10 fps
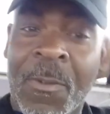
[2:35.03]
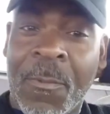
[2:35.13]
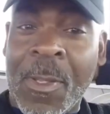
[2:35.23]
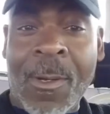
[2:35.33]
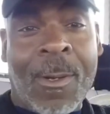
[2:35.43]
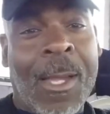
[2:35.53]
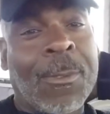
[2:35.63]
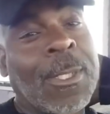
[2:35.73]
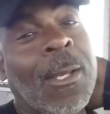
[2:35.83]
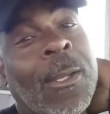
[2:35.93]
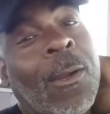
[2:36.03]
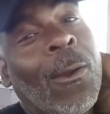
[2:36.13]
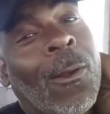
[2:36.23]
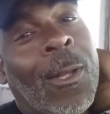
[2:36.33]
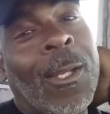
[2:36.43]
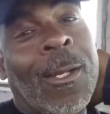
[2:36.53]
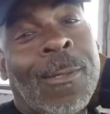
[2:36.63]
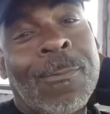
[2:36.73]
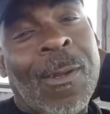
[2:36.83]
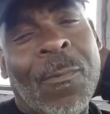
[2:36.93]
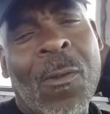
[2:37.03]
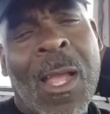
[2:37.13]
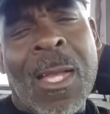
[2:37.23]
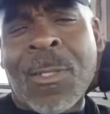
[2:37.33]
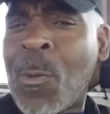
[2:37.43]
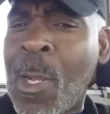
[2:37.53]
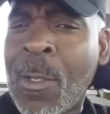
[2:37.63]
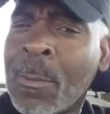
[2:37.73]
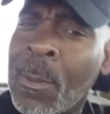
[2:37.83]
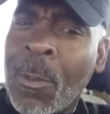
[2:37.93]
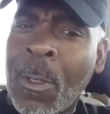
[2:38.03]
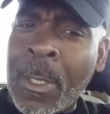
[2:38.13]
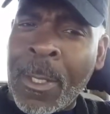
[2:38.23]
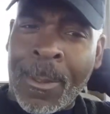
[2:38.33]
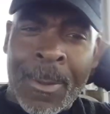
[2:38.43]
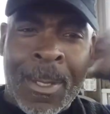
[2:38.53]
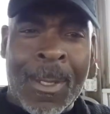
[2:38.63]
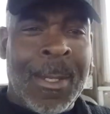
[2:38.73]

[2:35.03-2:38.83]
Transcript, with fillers: from the field. I was out here earlier, a few guys were out earlier